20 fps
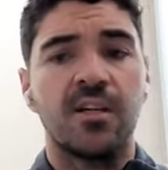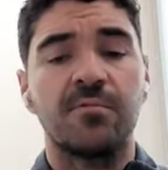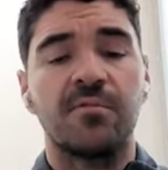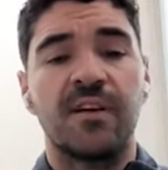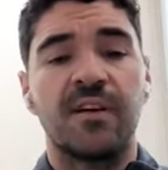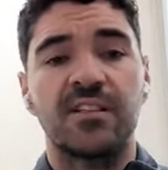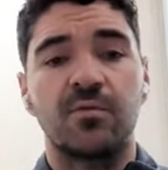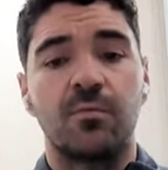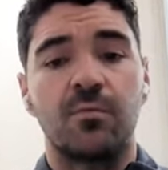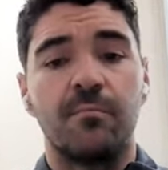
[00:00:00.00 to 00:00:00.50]
In terms
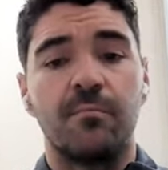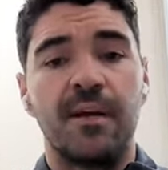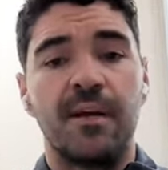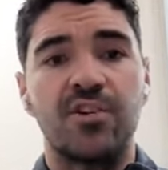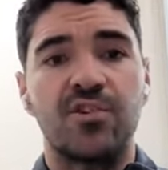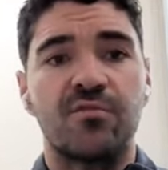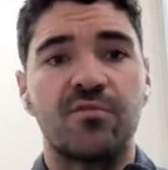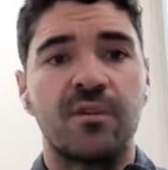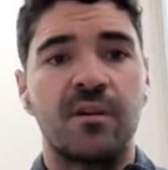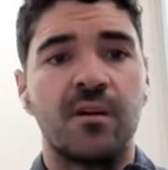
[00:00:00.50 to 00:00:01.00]
of actual
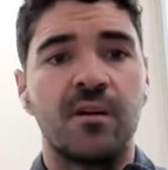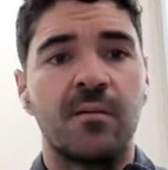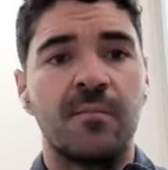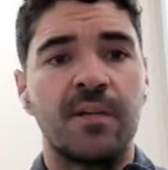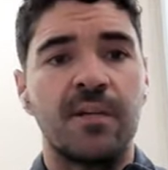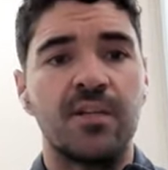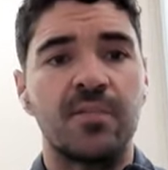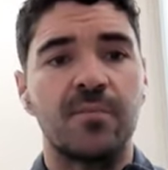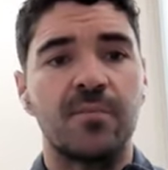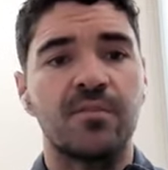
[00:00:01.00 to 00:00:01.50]
measure, uh,
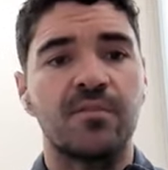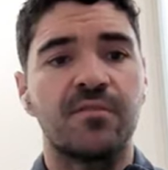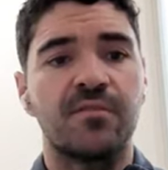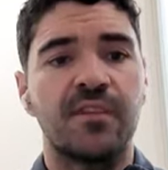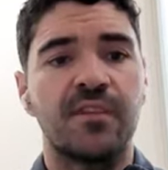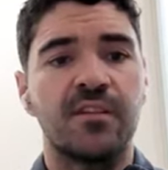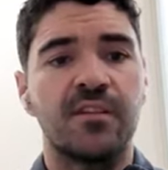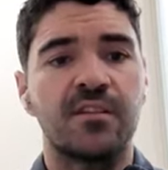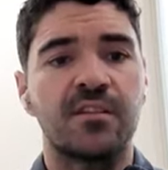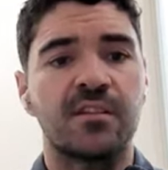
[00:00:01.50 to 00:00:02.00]
measurement of
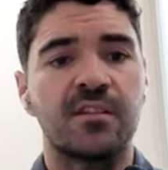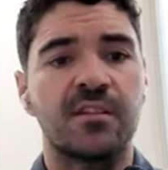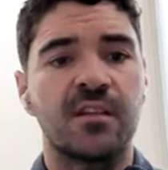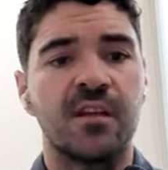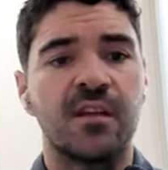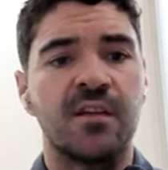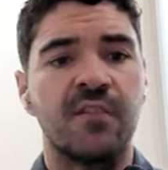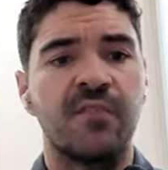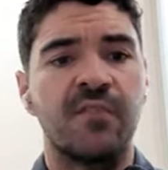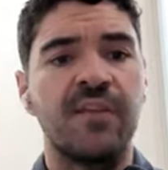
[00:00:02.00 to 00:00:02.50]
fitness,
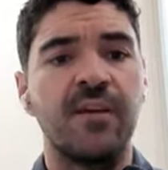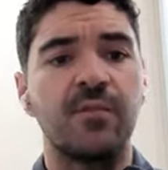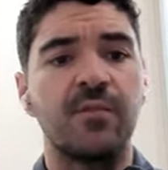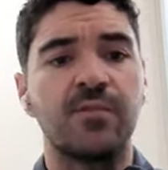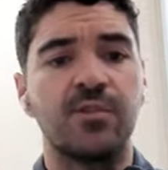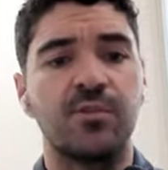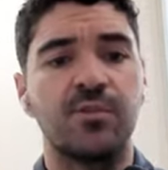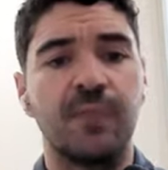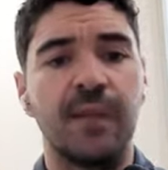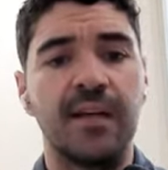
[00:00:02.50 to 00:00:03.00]
uh,
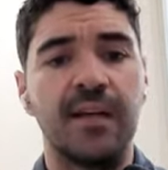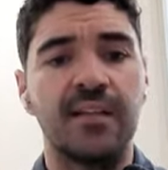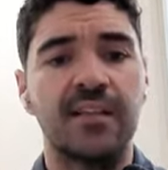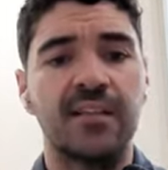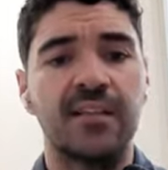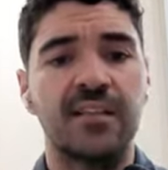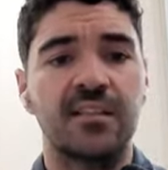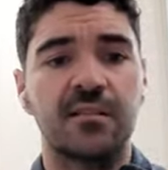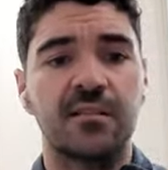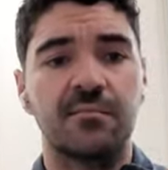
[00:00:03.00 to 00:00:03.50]
VO2
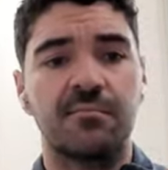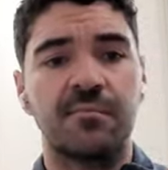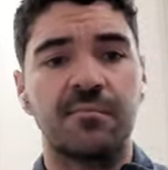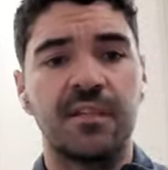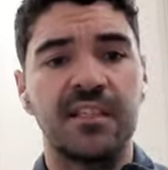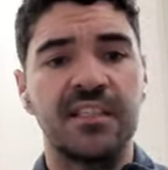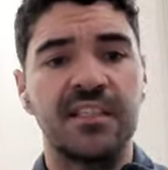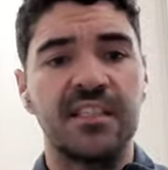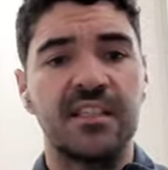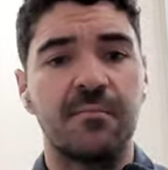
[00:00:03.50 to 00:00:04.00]
max,
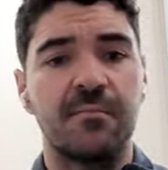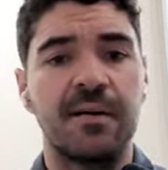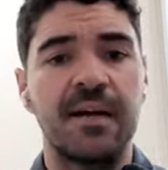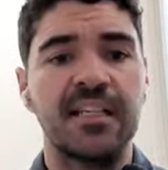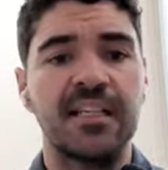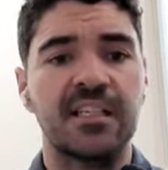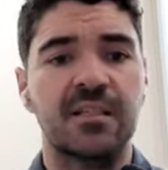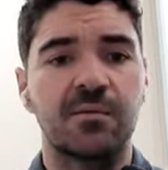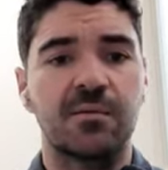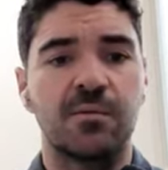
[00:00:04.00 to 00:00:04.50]
this is the
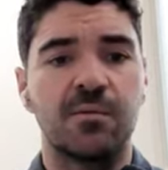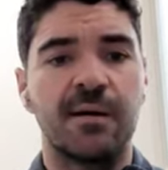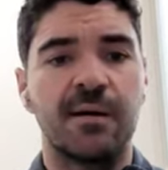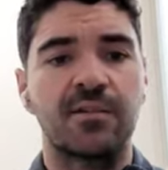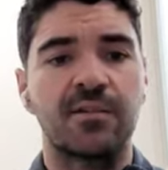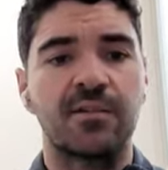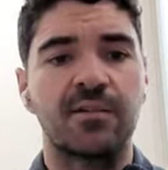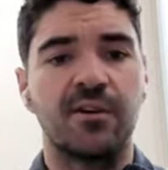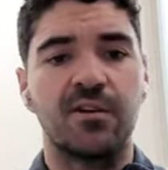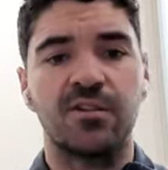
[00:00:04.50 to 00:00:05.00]
maximum
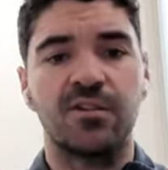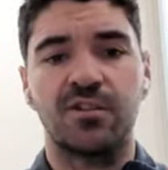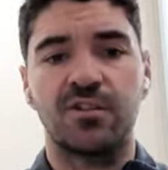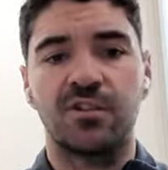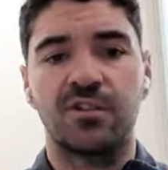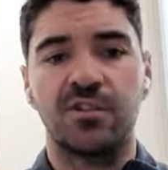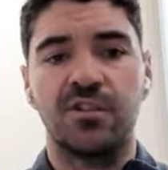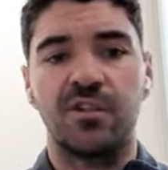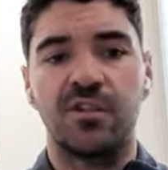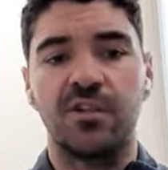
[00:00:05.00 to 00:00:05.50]
amount of
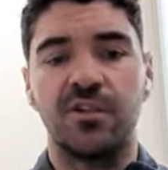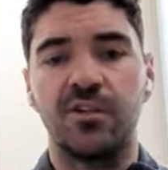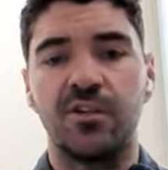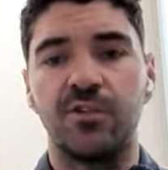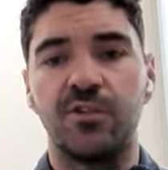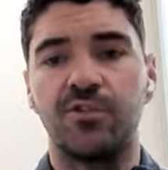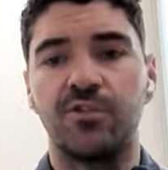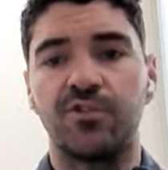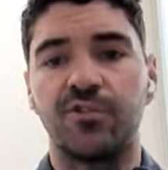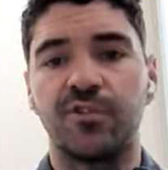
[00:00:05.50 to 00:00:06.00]
oxygen that you can
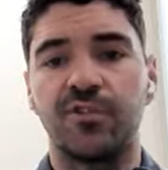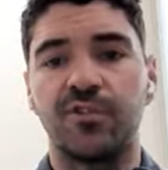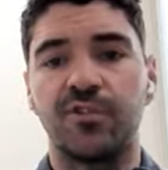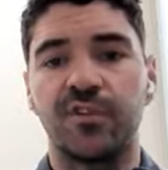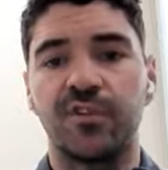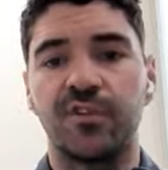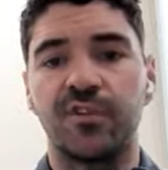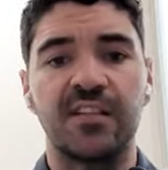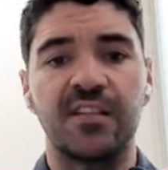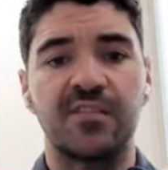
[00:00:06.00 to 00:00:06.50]
use during
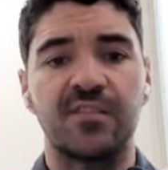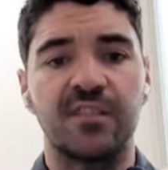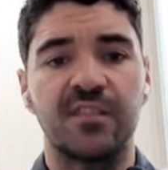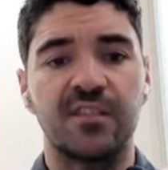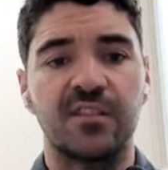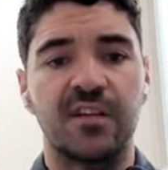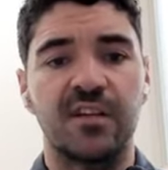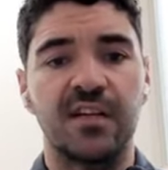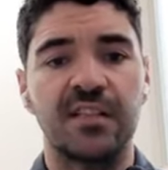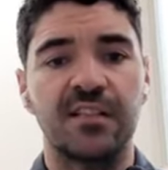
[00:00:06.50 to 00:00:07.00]
intense
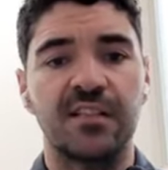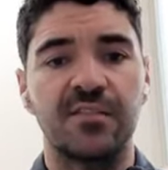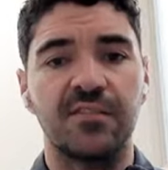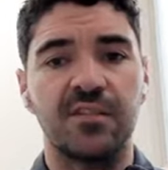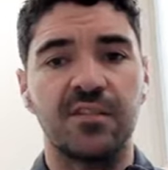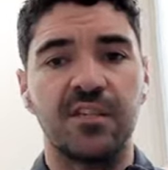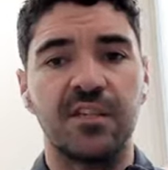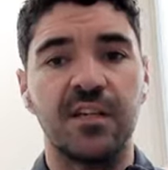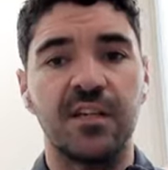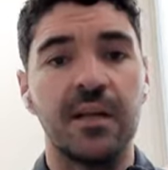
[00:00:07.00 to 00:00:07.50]
physical
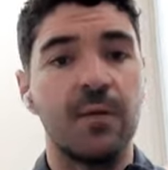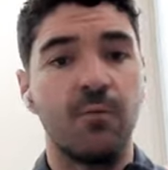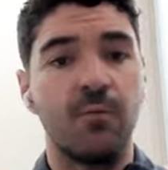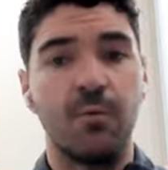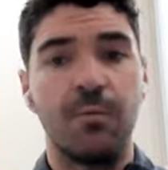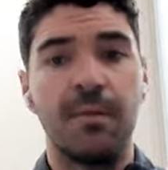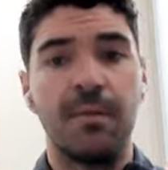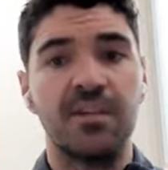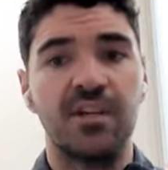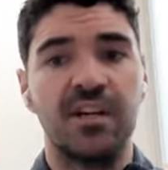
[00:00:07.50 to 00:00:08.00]
activity.
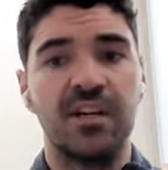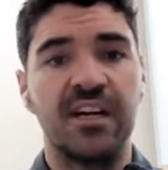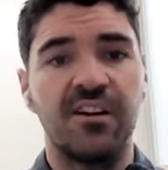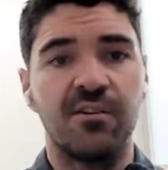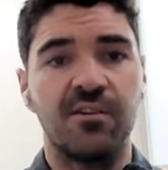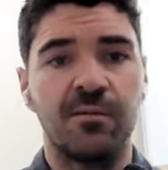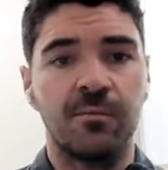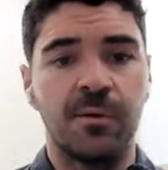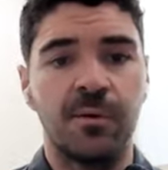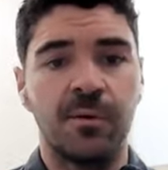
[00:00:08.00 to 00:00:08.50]
We measure
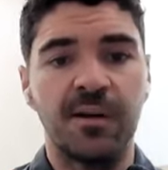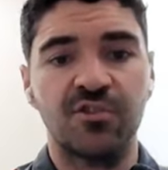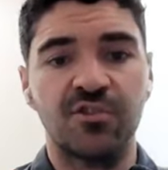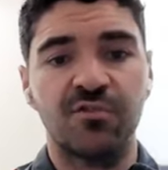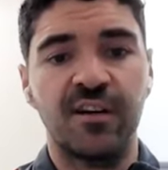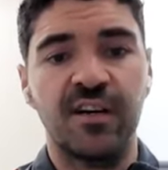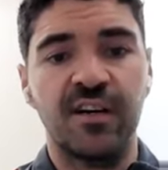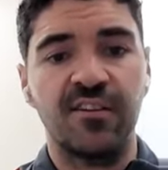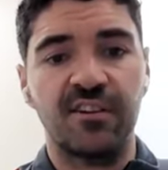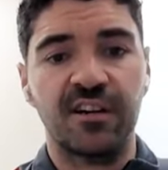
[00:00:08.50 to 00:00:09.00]
here, we
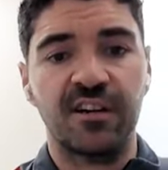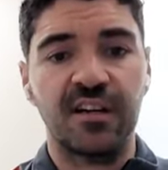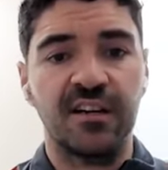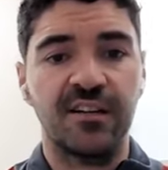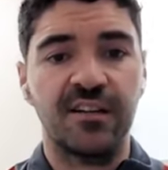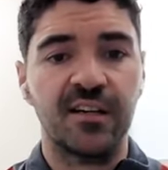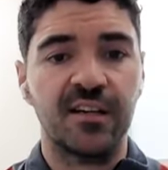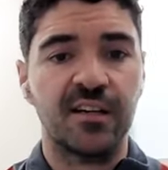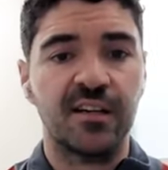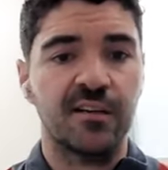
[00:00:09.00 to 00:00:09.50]
measure it here in
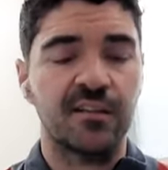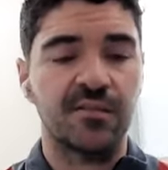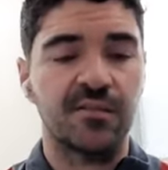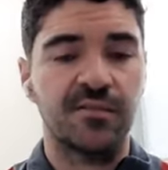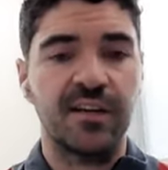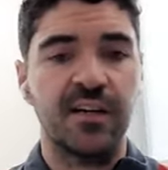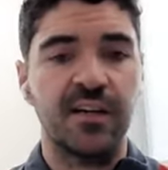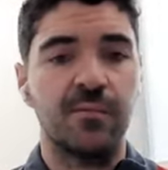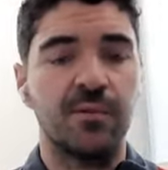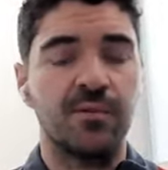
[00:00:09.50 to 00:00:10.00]
clinic, and it's
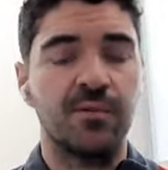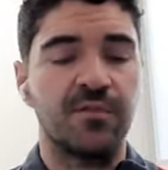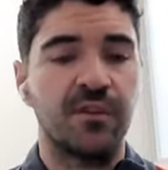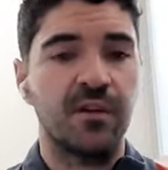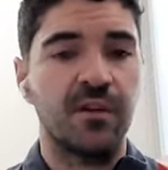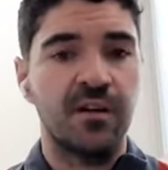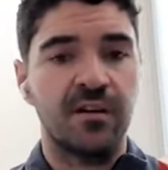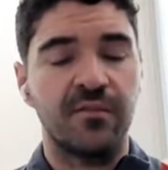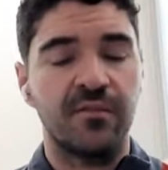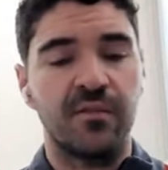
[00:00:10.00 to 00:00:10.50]
available
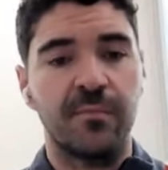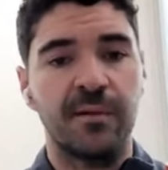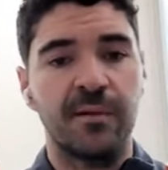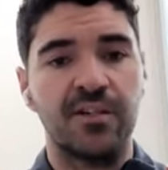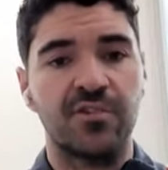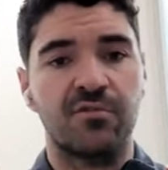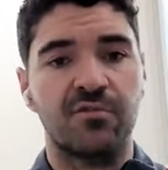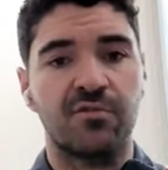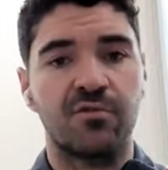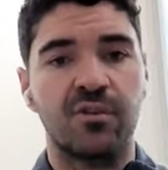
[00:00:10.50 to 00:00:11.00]
for, for
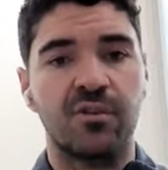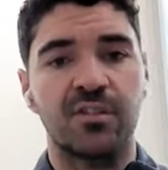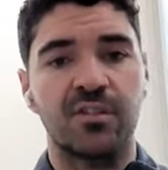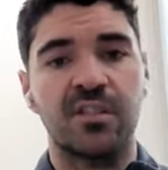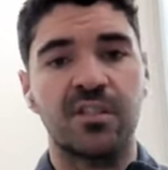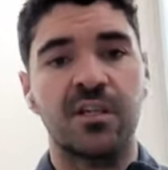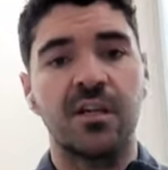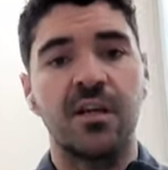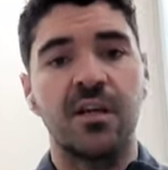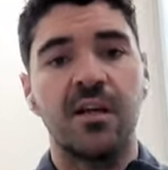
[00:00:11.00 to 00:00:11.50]
measure
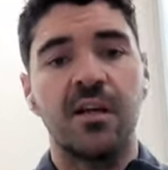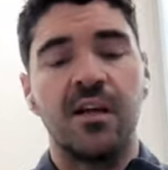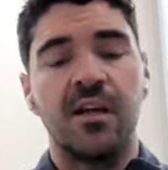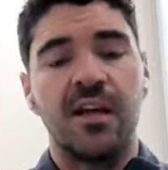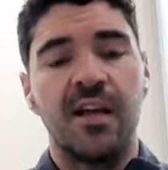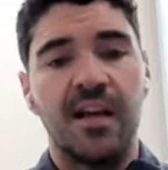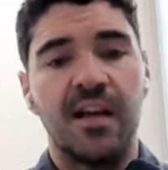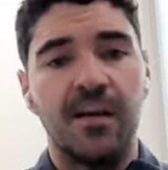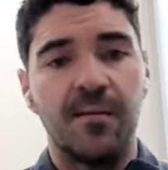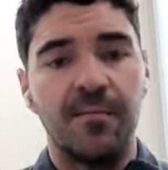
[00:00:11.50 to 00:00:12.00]
across
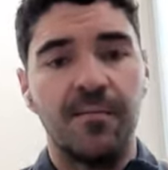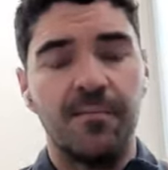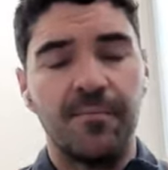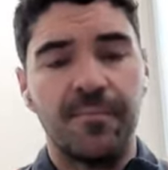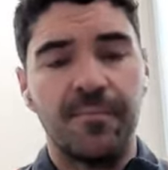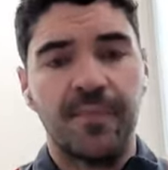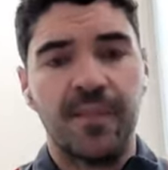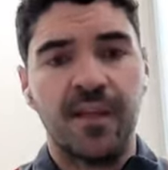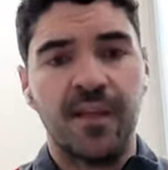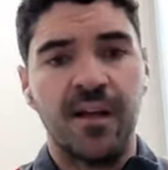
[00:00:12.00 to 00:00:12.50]

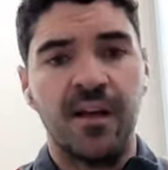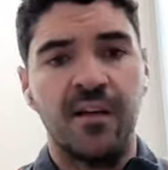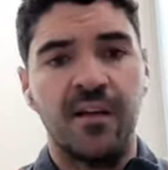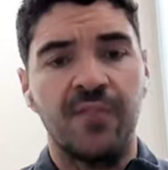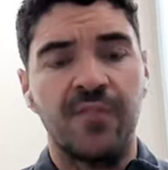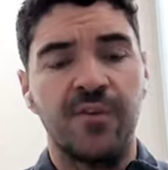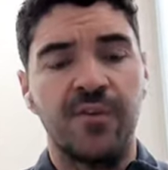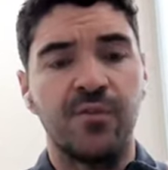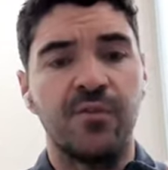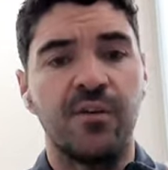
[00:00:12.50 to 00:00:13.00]
um, uh,
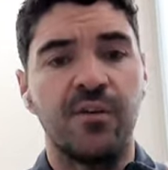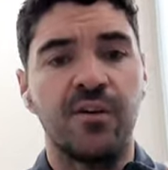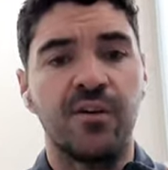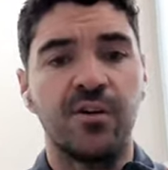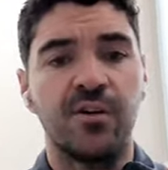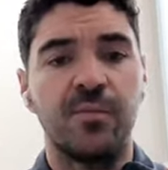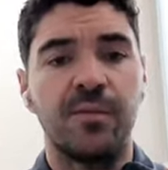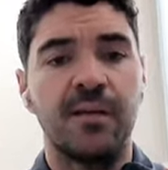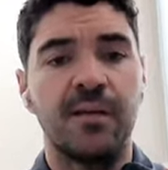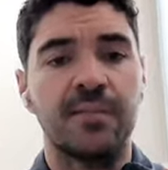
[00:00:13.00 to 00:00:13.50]
a few of our
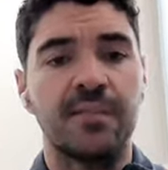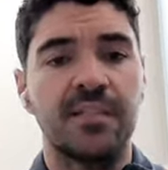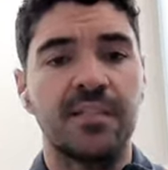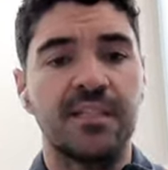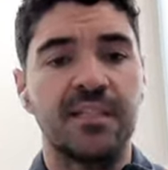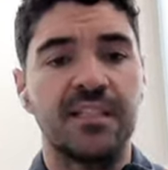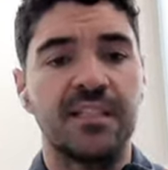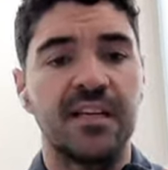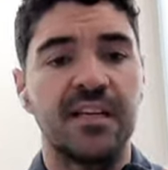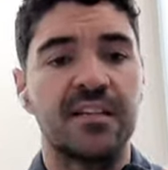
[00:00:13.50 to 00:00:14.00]

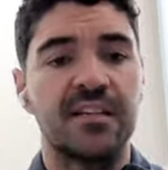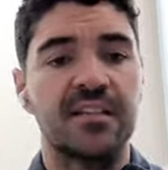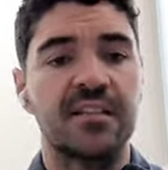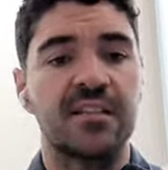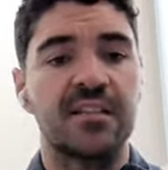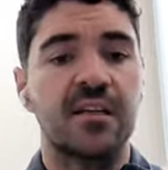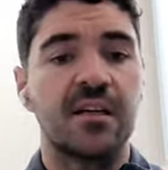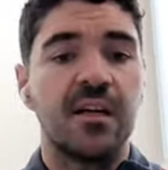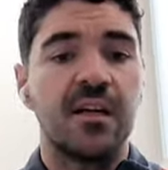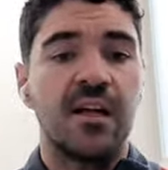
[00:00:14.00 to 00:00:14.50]
UPMC
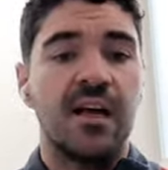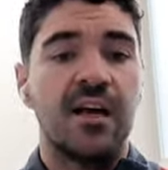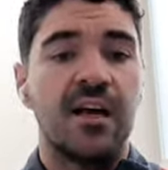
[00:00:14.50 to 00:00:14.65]
sites.